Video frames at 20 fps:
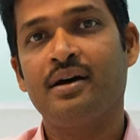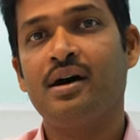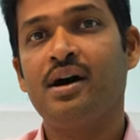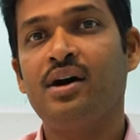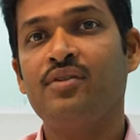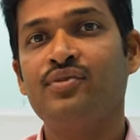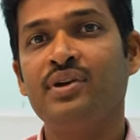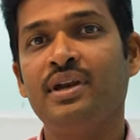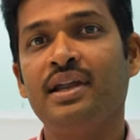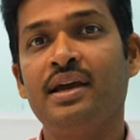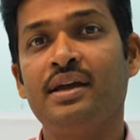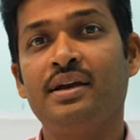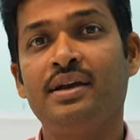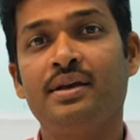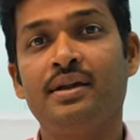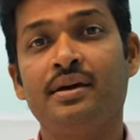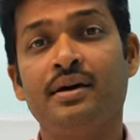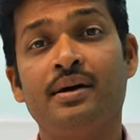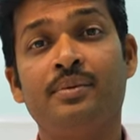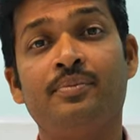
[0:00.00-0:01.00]

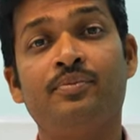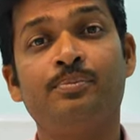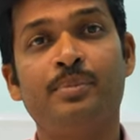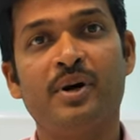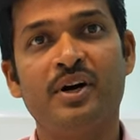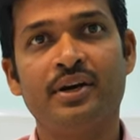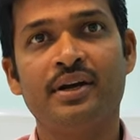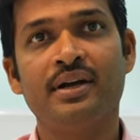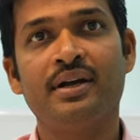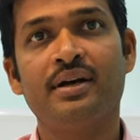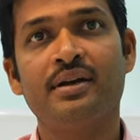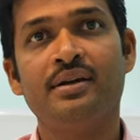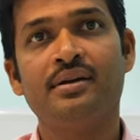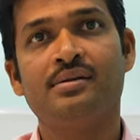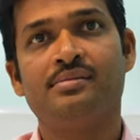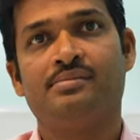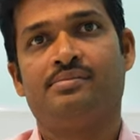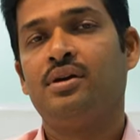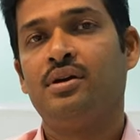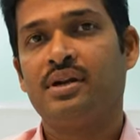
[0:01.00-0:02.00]
affiliate partner,
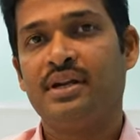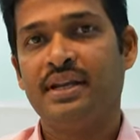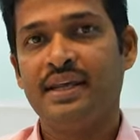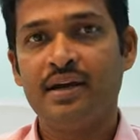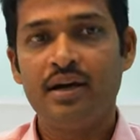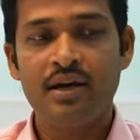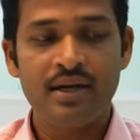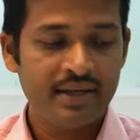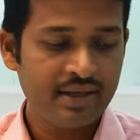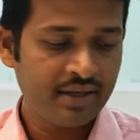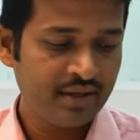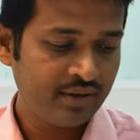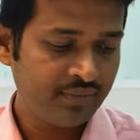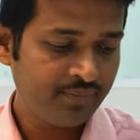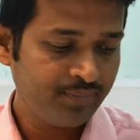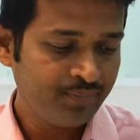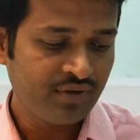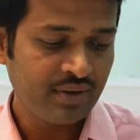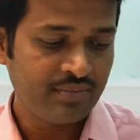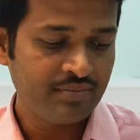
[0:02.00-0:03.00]
your
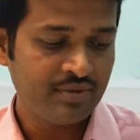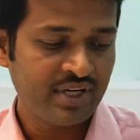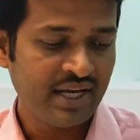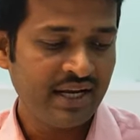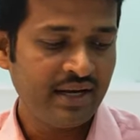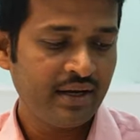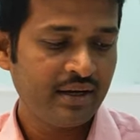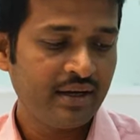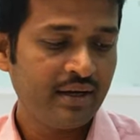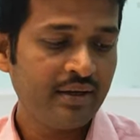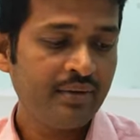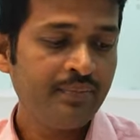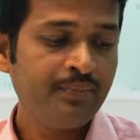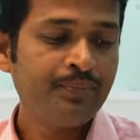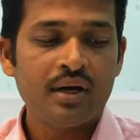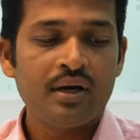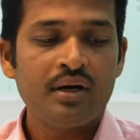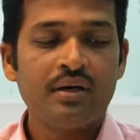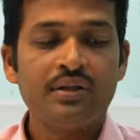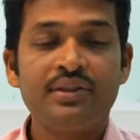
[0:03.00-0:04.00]
realtor from
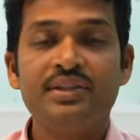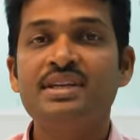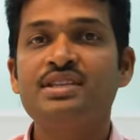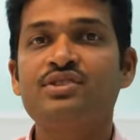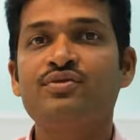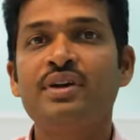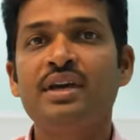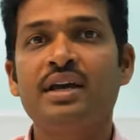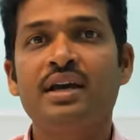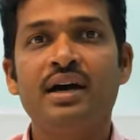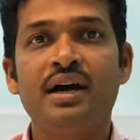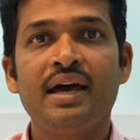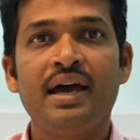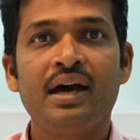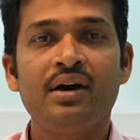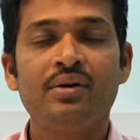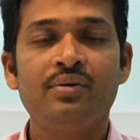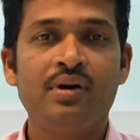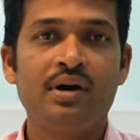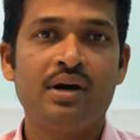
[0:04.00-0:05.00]
Jainagar. This week I
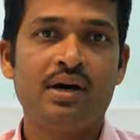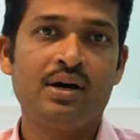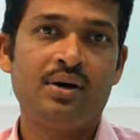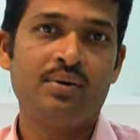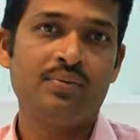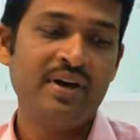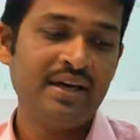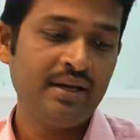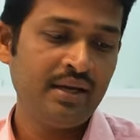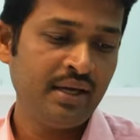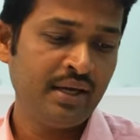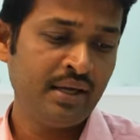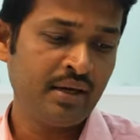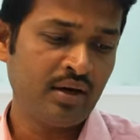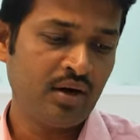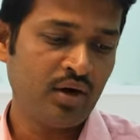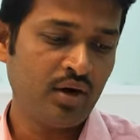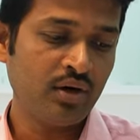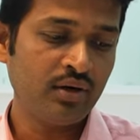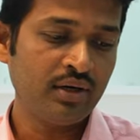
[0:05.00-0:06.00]
have a very
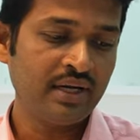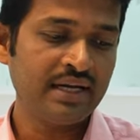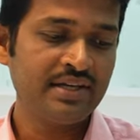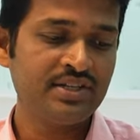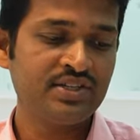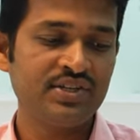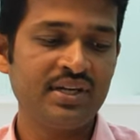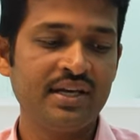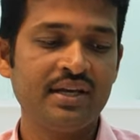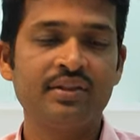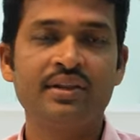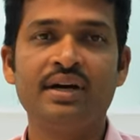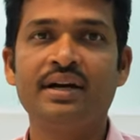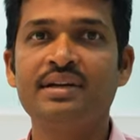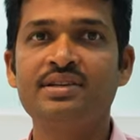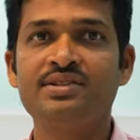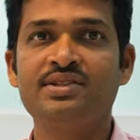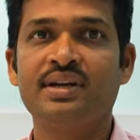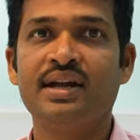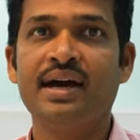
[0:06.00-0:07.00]
hot listing, that
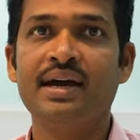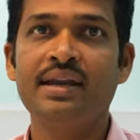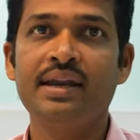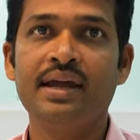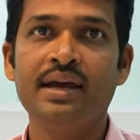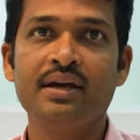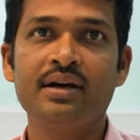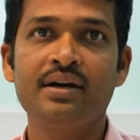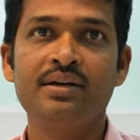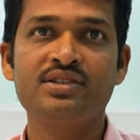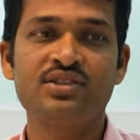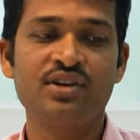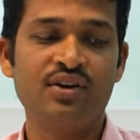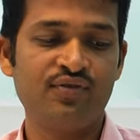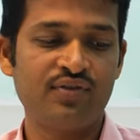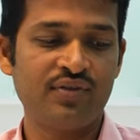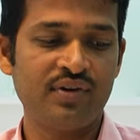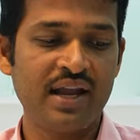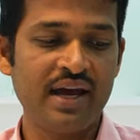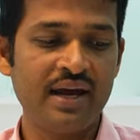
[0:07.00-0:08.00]
is 9 acres
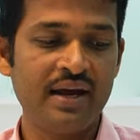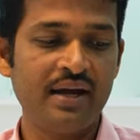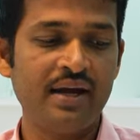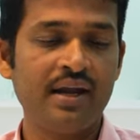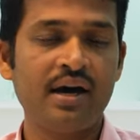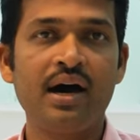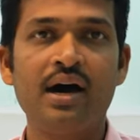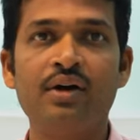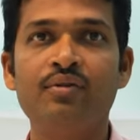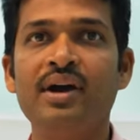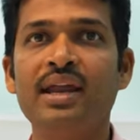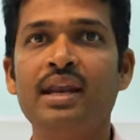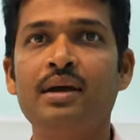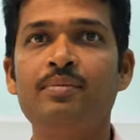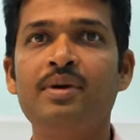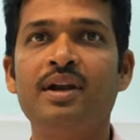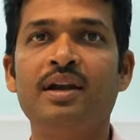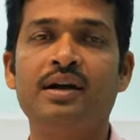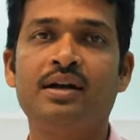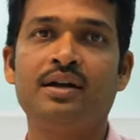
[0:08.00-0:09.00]
of land
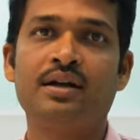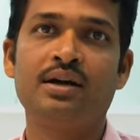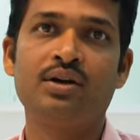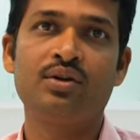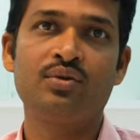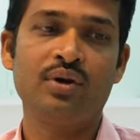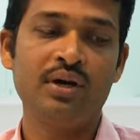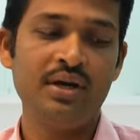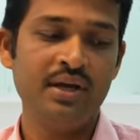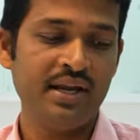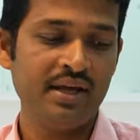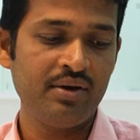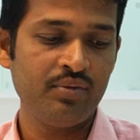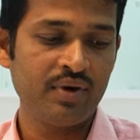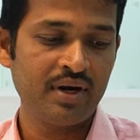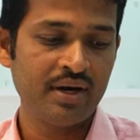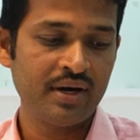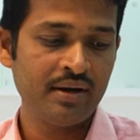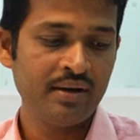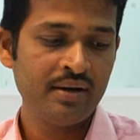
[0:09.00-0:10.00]
available at
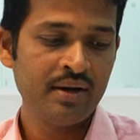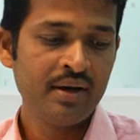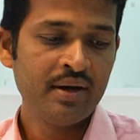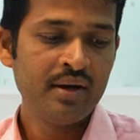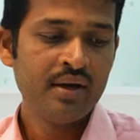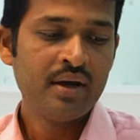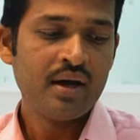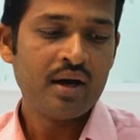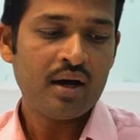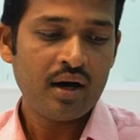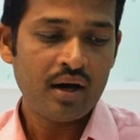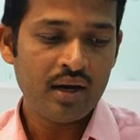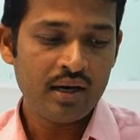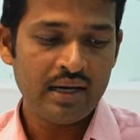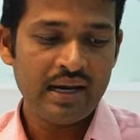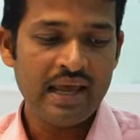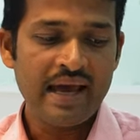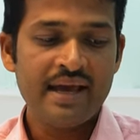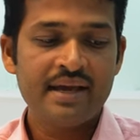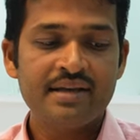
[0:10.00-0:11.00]
21
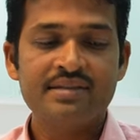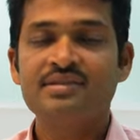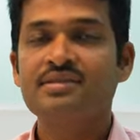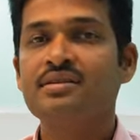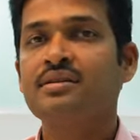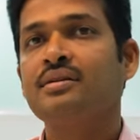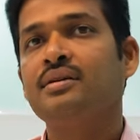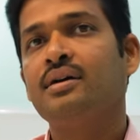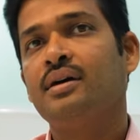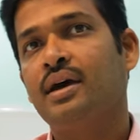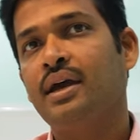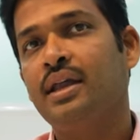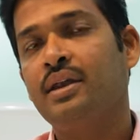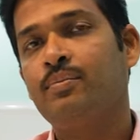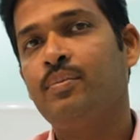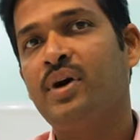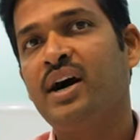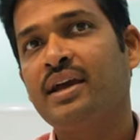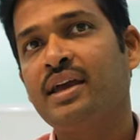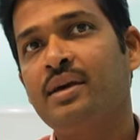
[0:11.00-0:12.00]
lakhs
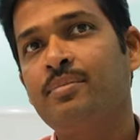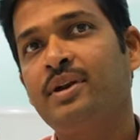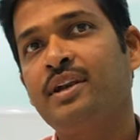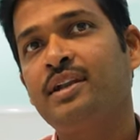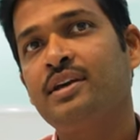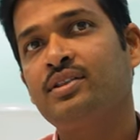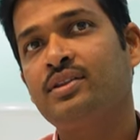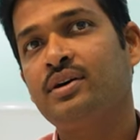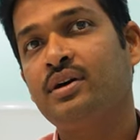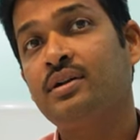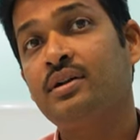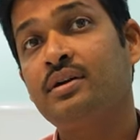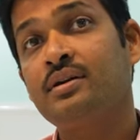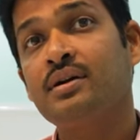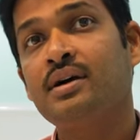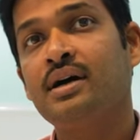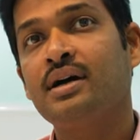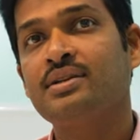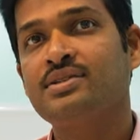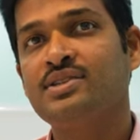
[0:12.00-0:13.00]
in Bagebali
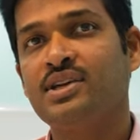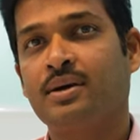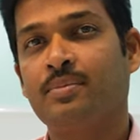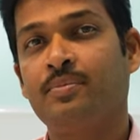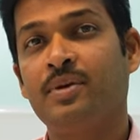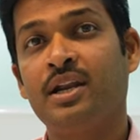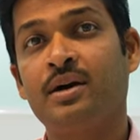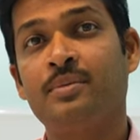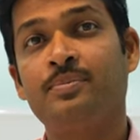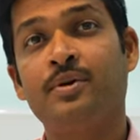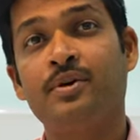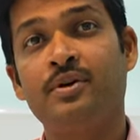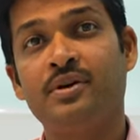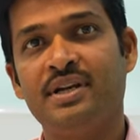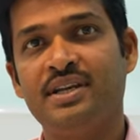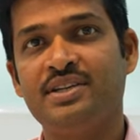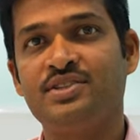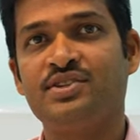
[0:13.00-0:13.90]
Taluk and Chikbalapur